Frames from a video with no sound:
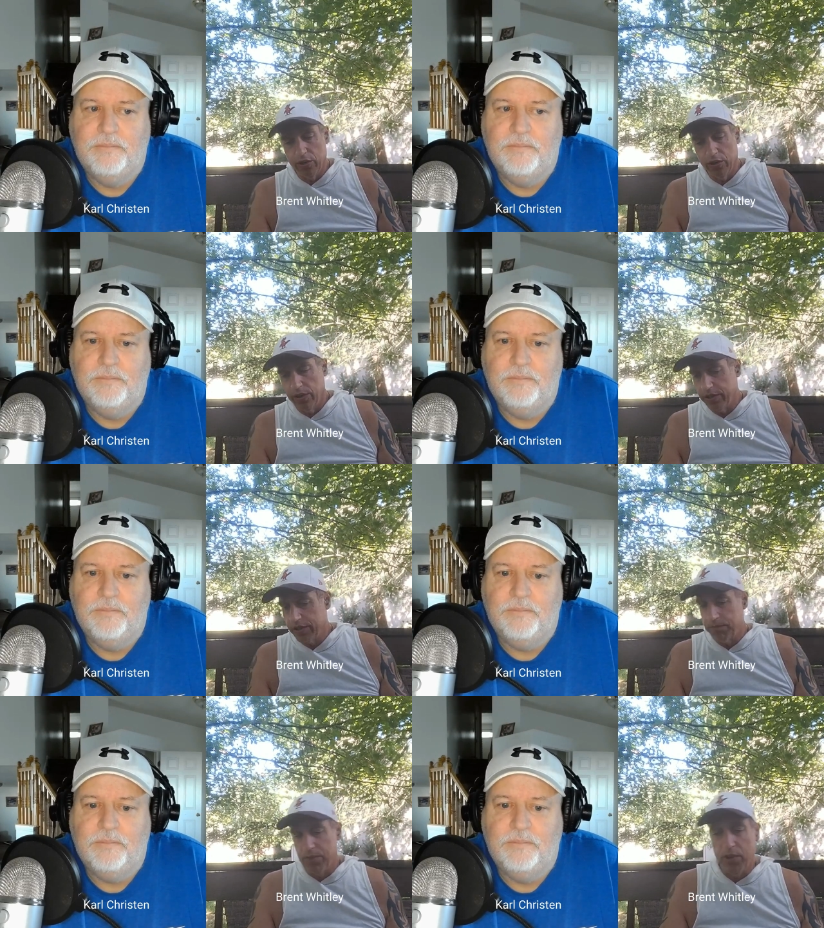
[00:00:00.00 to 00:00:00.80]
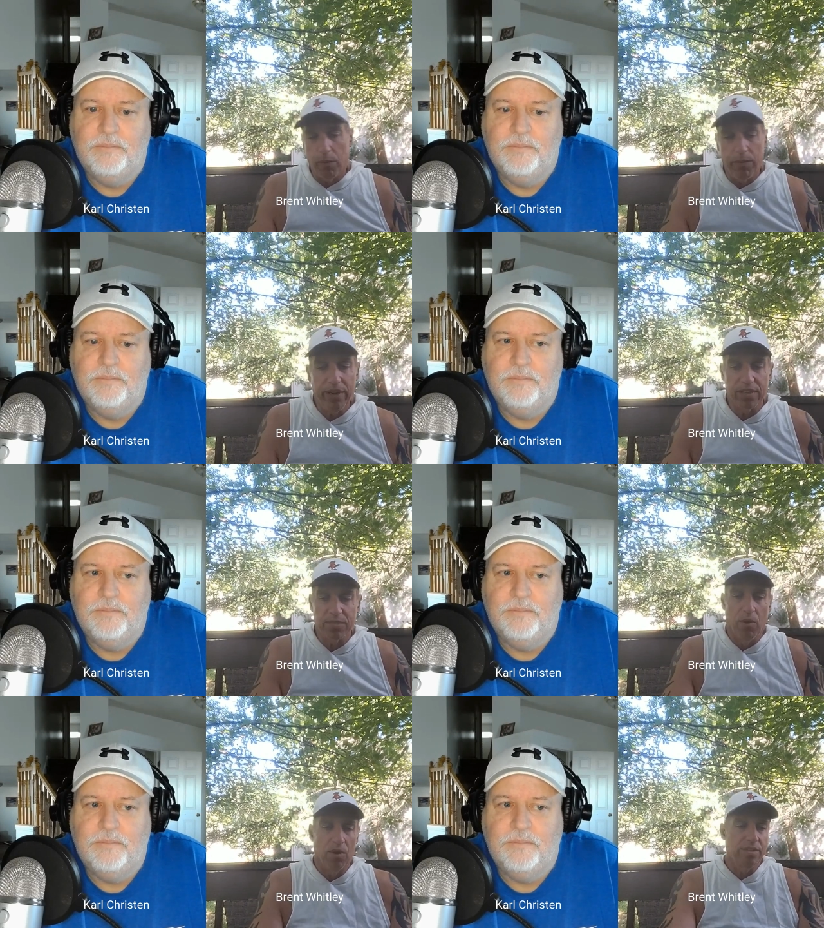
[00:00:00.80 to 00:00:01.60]
Speaker 1: on Google and just, you know,
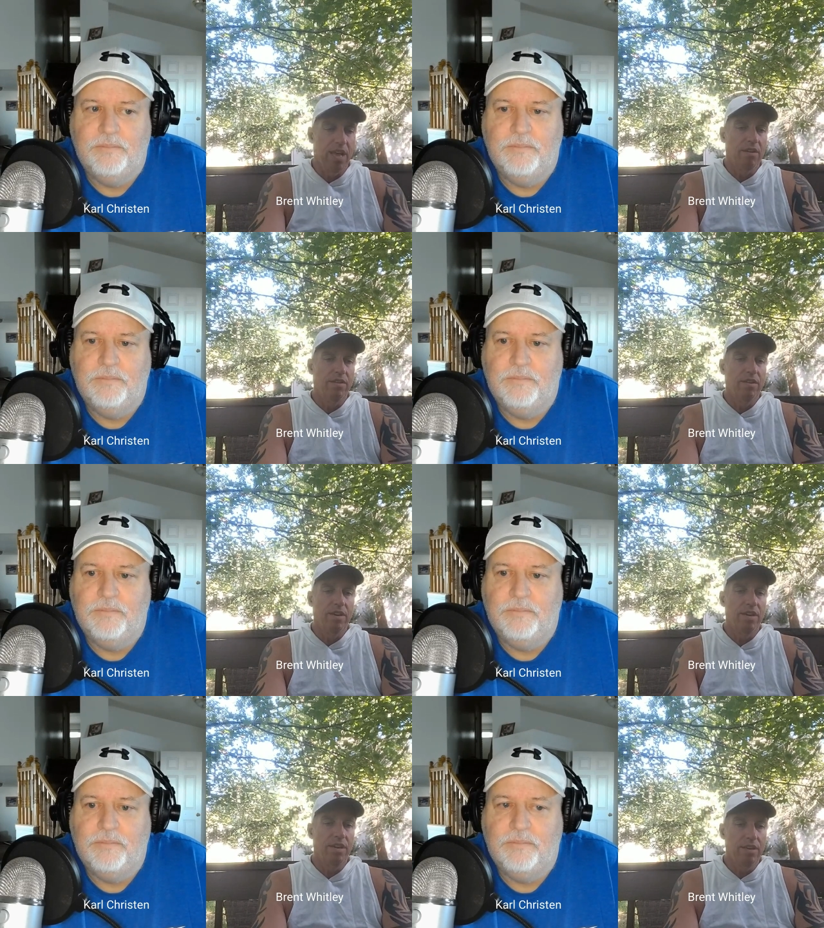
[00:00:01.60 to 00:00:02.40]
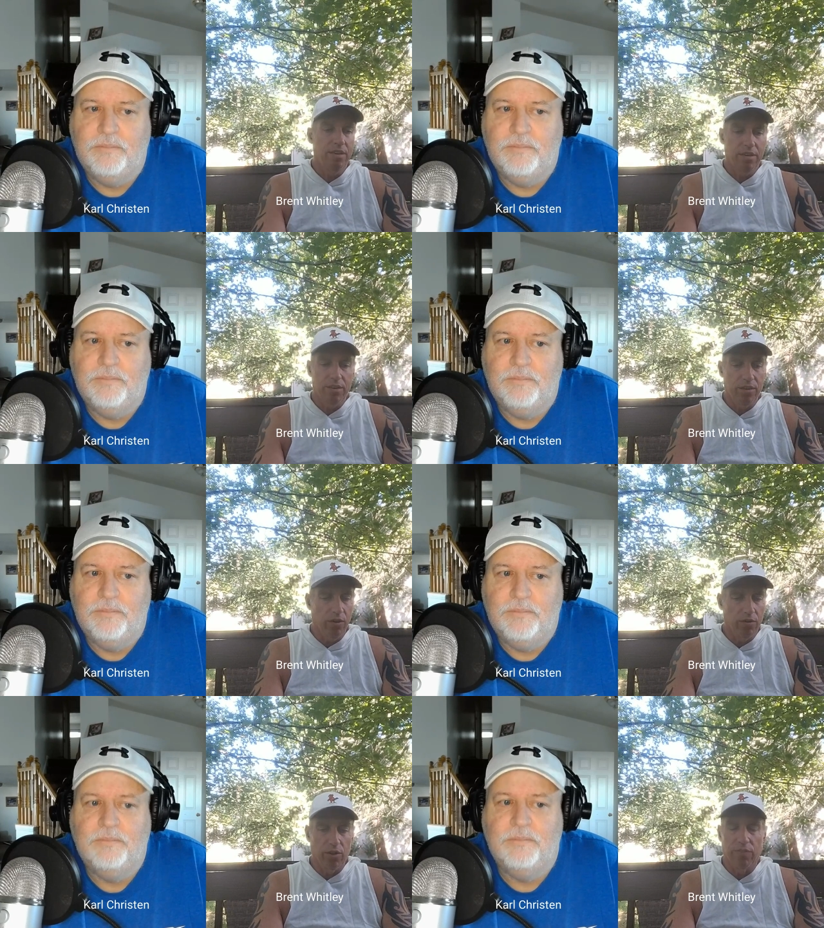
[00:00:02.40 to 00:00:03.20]
pick a small town and,
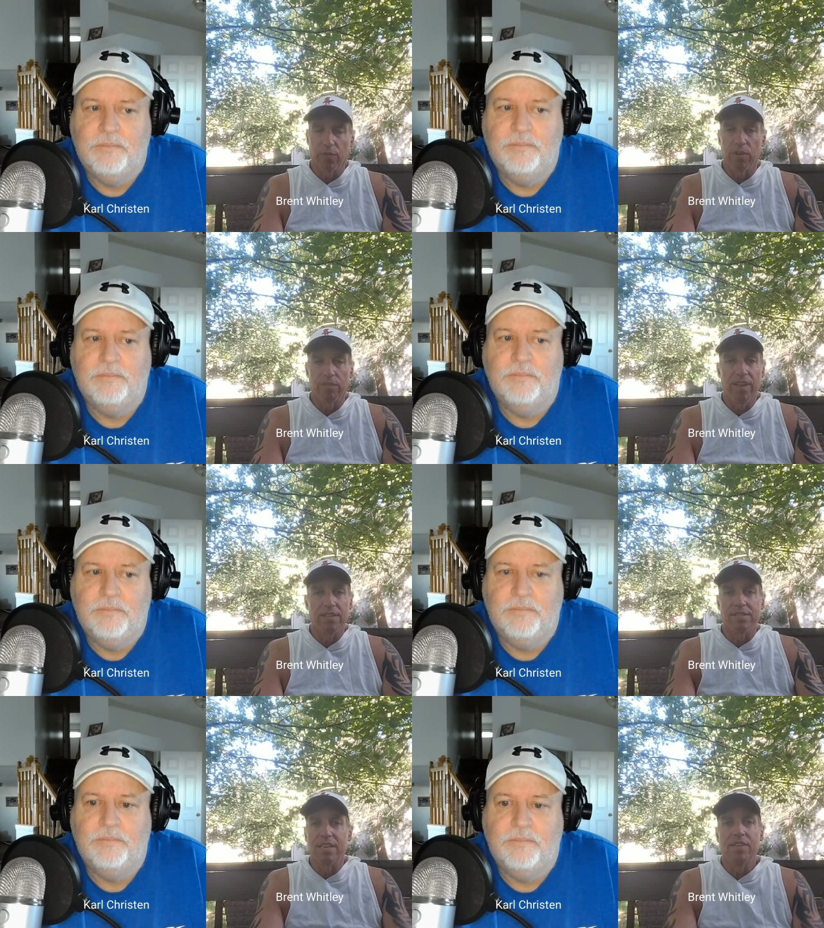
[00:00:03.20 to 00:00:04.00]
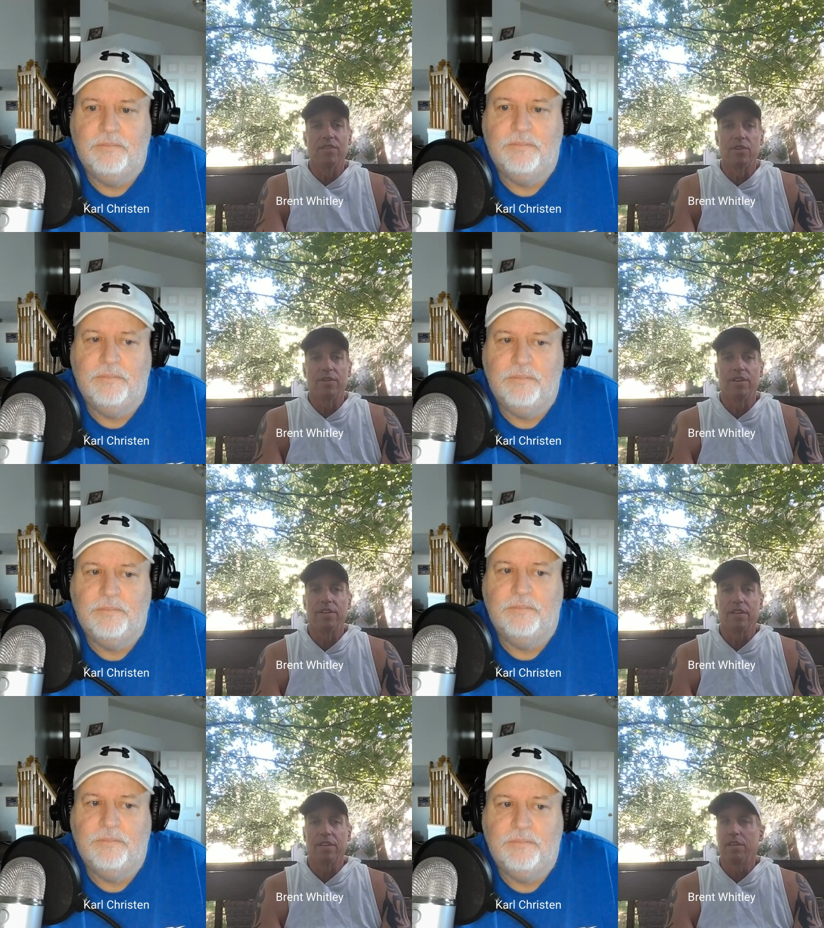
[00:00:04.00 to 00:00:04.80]
and, you know, look for events. And even
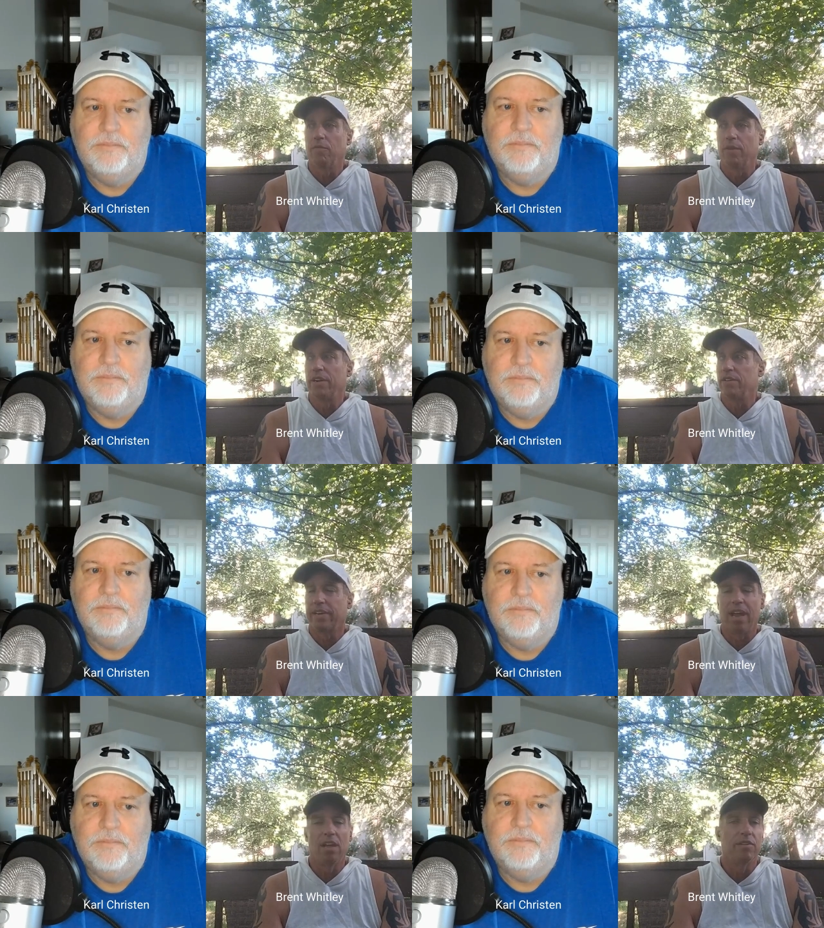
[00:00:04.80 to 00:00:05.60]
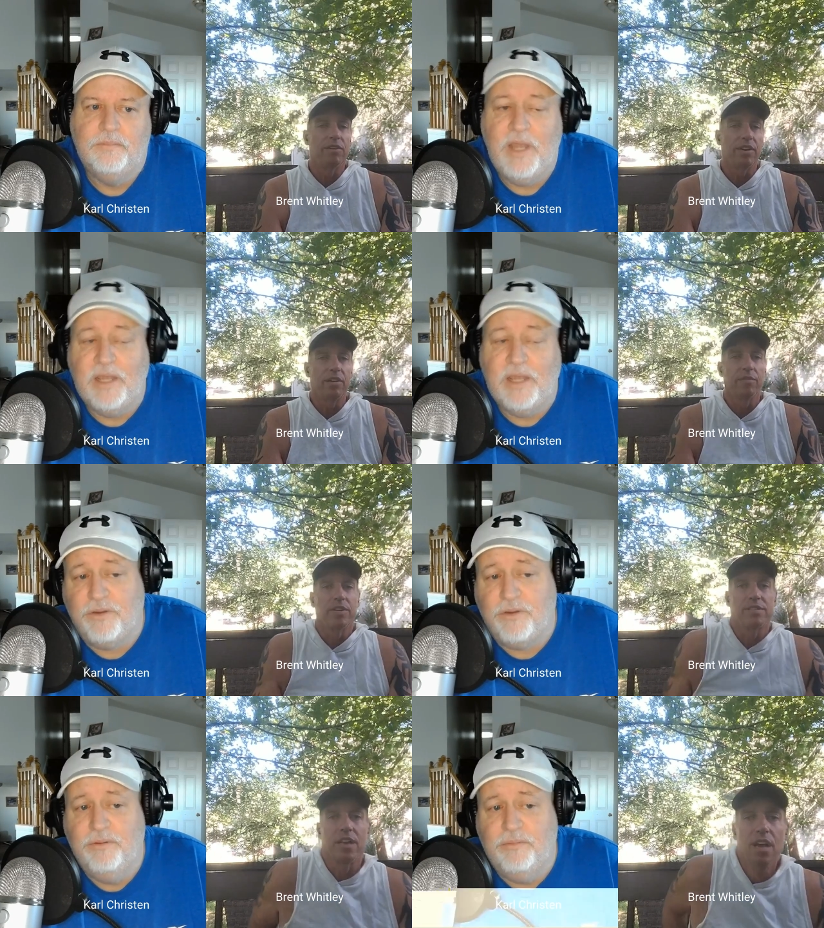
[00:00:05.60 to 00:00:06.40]
during the, the regular calendar
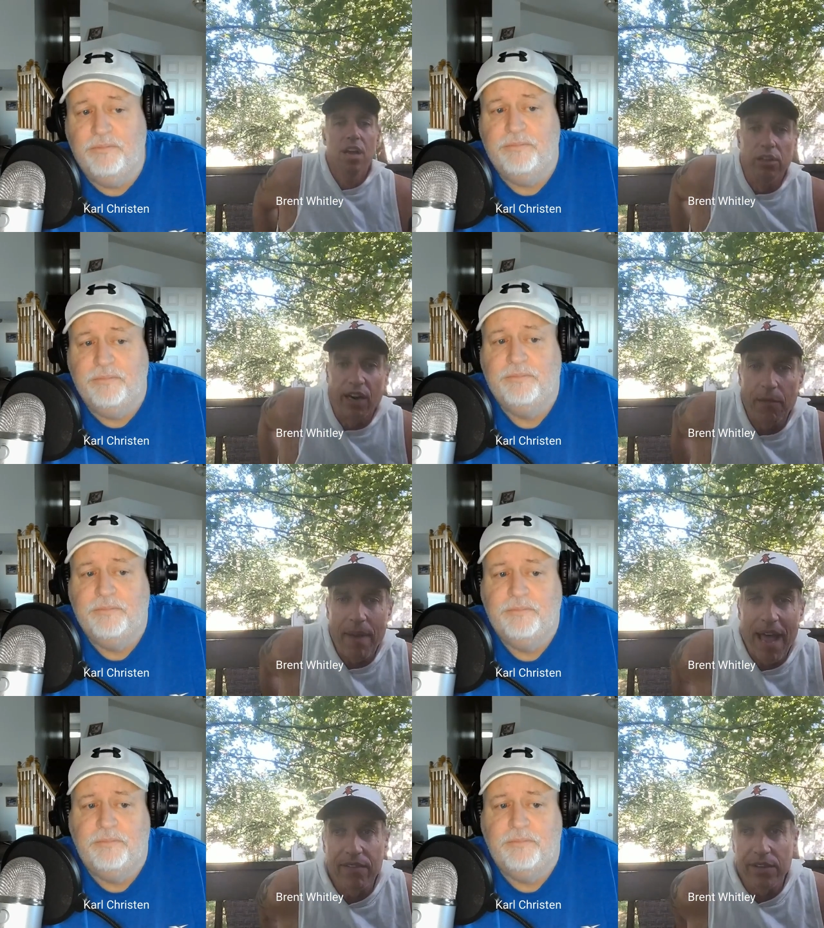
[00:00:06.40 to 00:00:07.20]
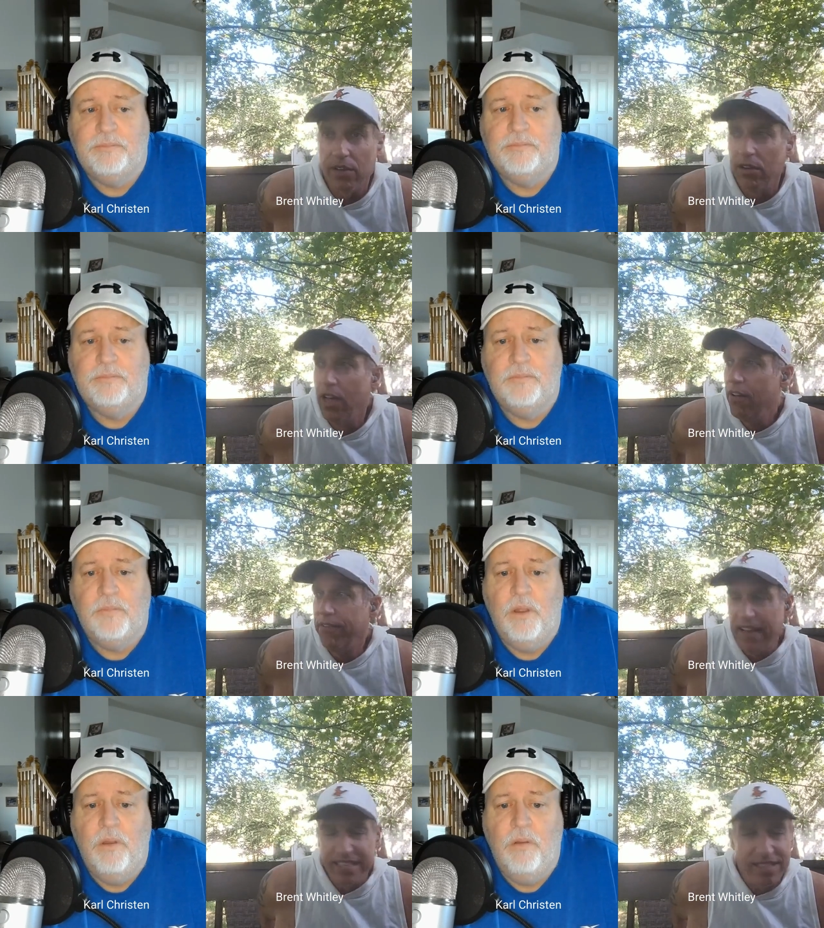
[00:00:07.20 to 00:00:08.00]
year, a lot of them have
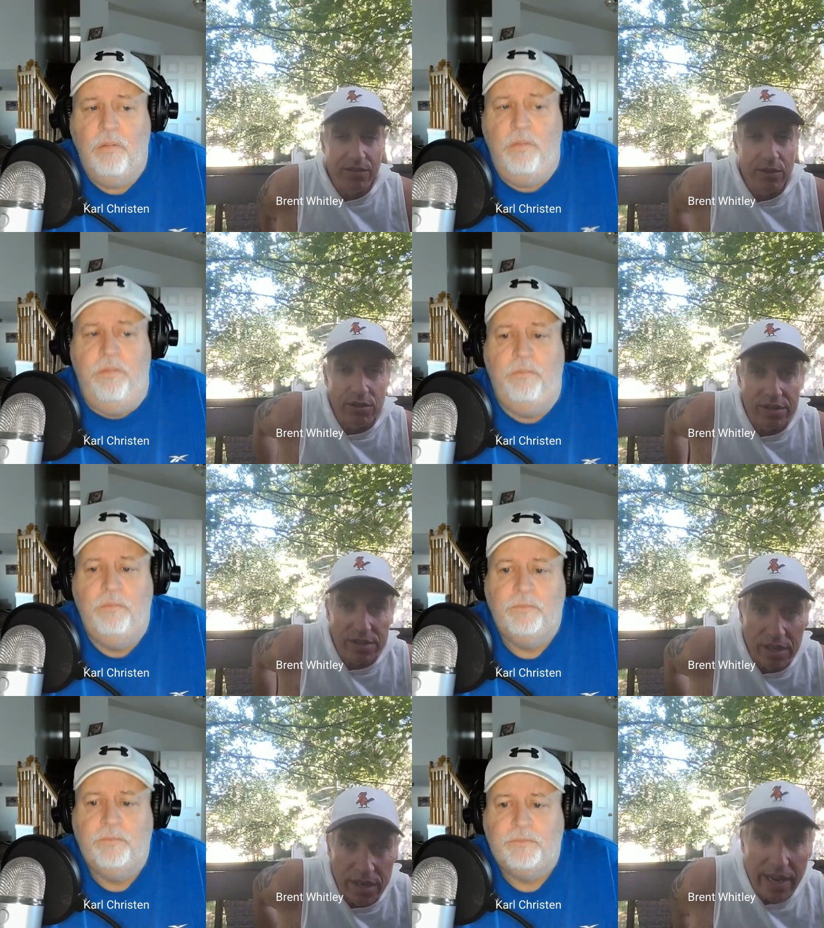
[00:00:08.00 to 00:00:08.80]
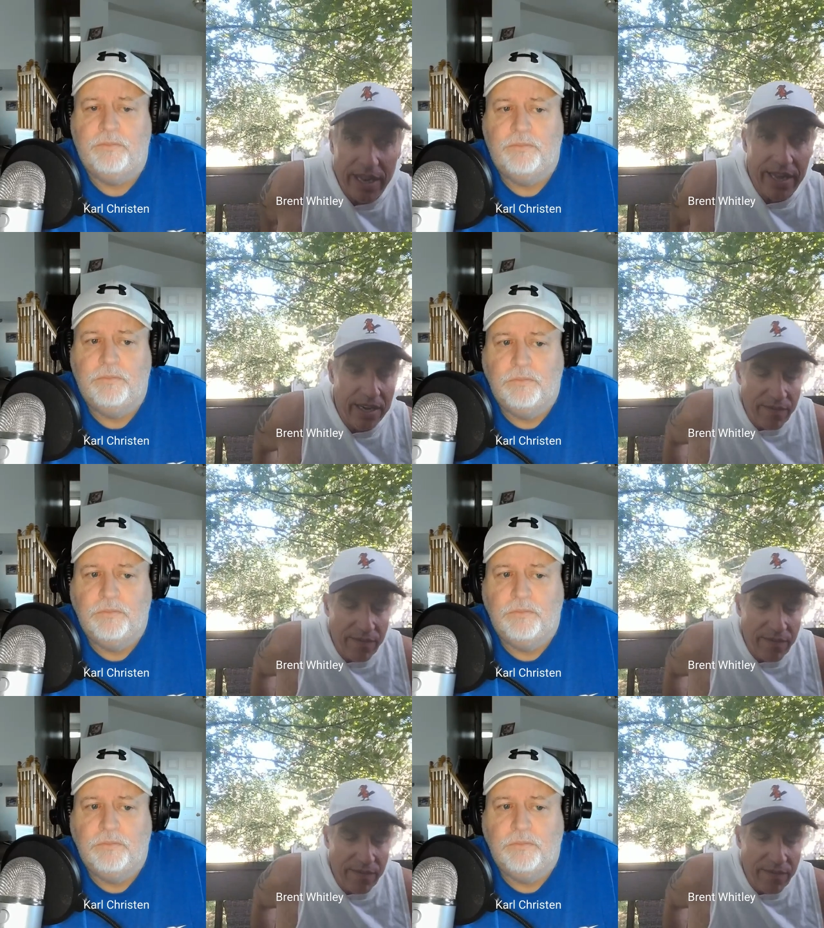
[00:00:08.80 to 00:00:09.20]
little festivals and,